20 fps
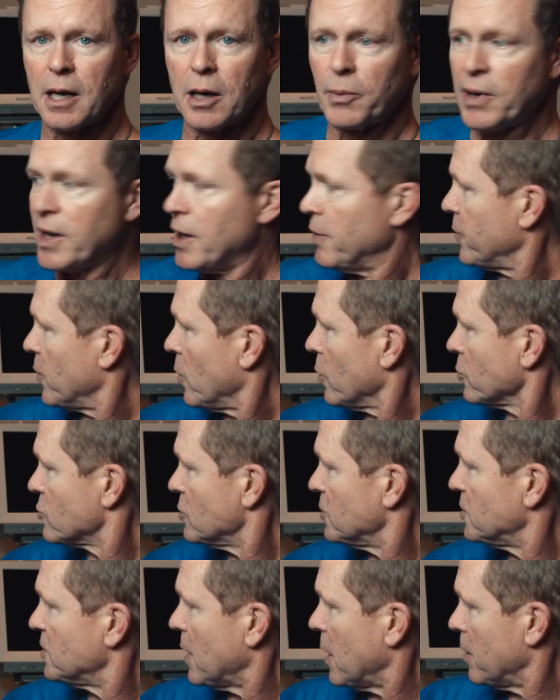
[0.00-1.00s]
We have an
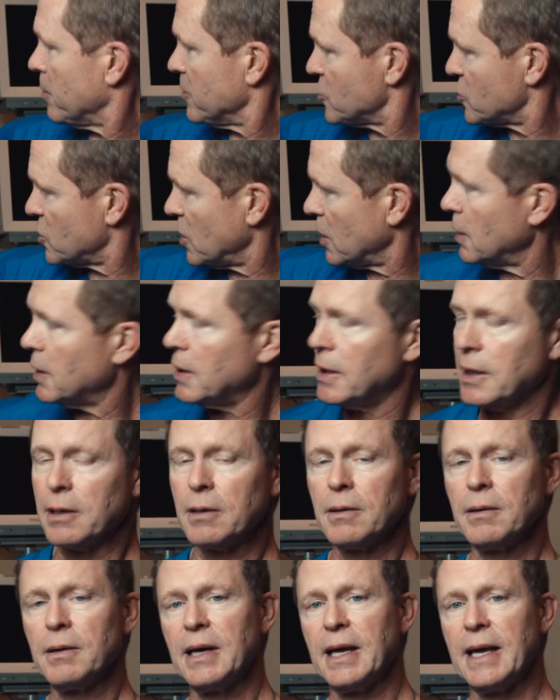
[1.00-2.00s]
ultrasound machine
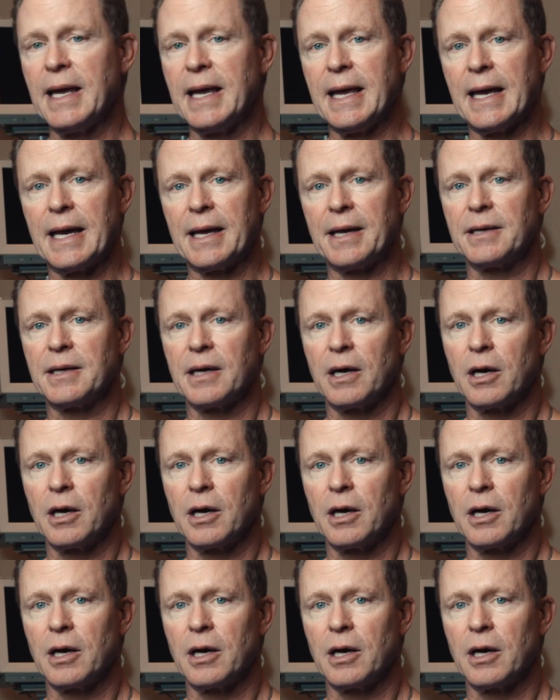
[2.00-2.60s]
here and